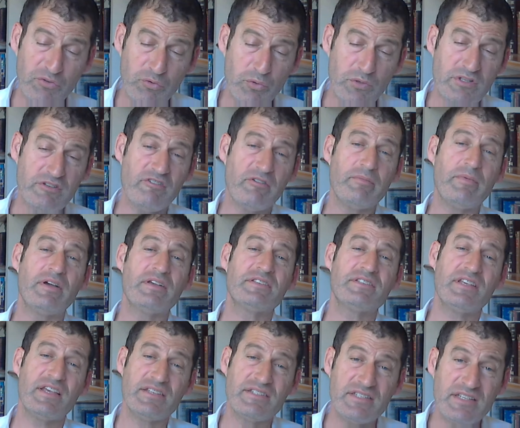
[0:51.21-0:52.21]
The Ramah
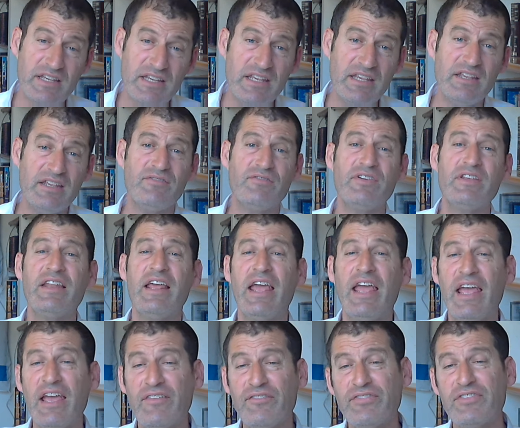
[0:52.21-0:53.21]
says even
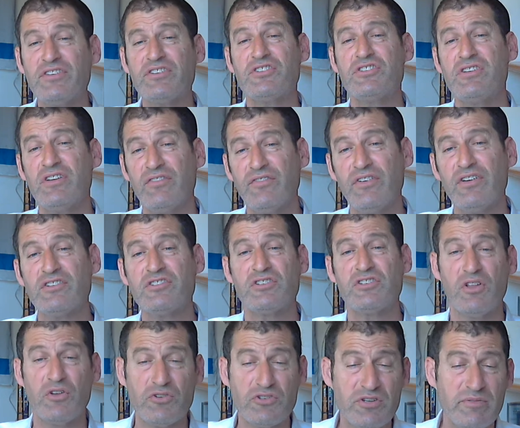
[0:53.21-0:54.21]
after Shiva,
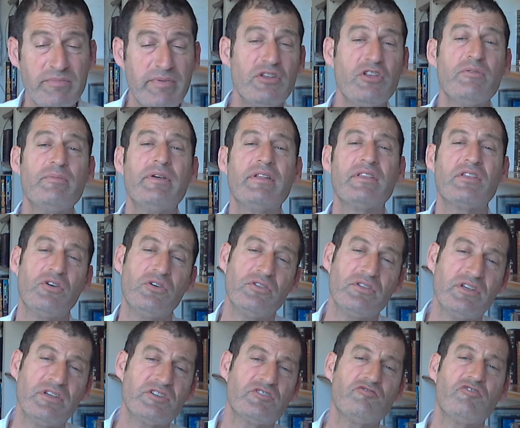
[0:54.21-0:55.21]
Shloshim and Yud Bet
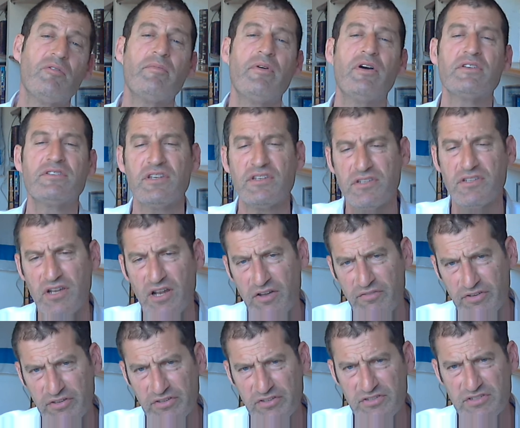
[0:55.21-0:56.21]
Chodesh, the Ramah says an Avel
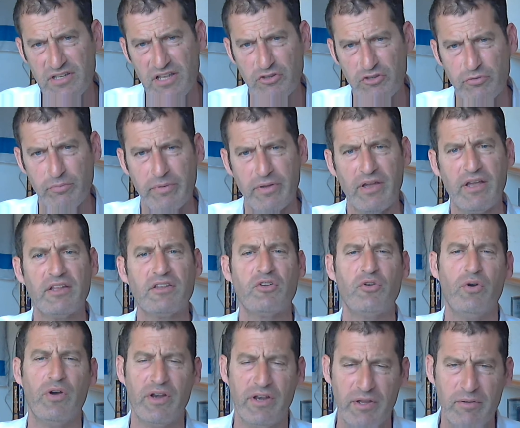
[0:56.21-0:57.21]
does not do Birchat
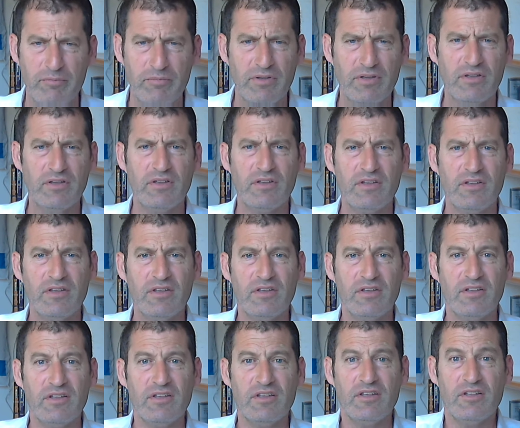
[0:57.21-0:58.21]
Kohanim.
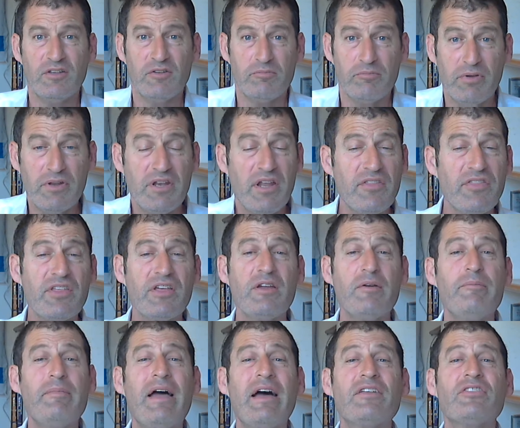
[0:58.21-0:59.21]
But nothing
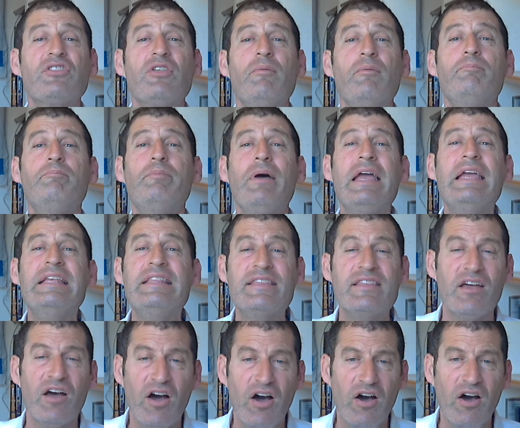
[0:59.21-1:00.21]
about the Beit
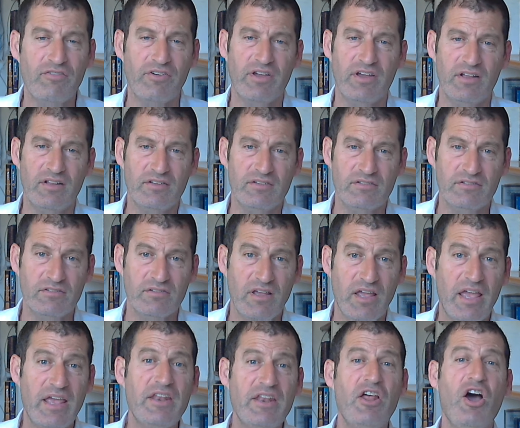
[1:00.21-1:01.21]
Avel
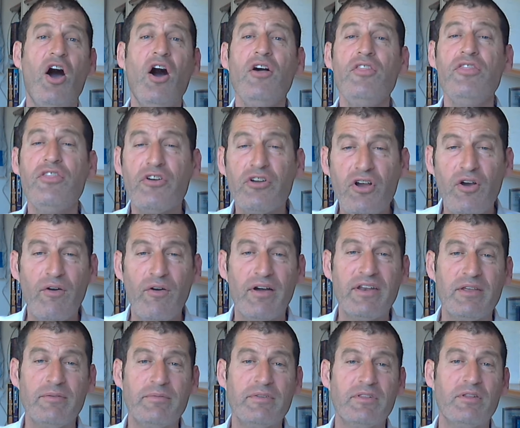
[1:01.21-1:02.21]
and other
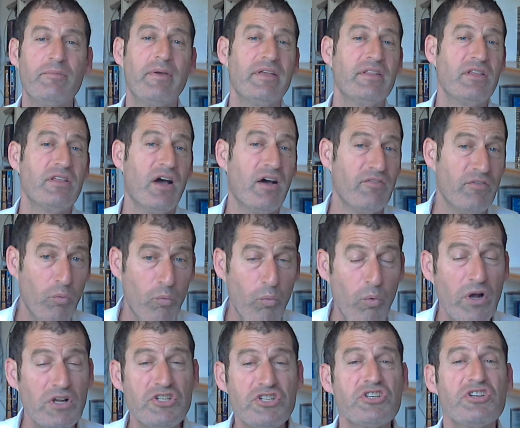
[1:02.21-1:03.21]
Kohanim in the Beit Avel.
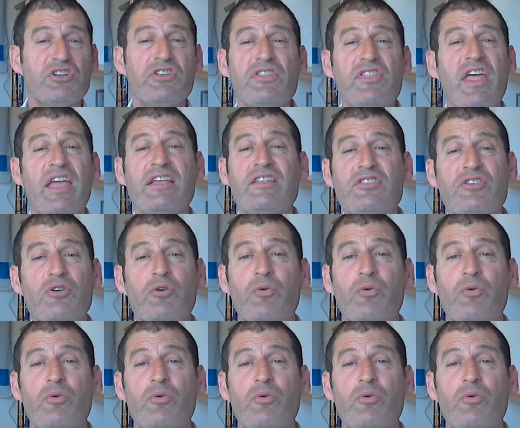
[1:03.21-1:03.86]
What should they do?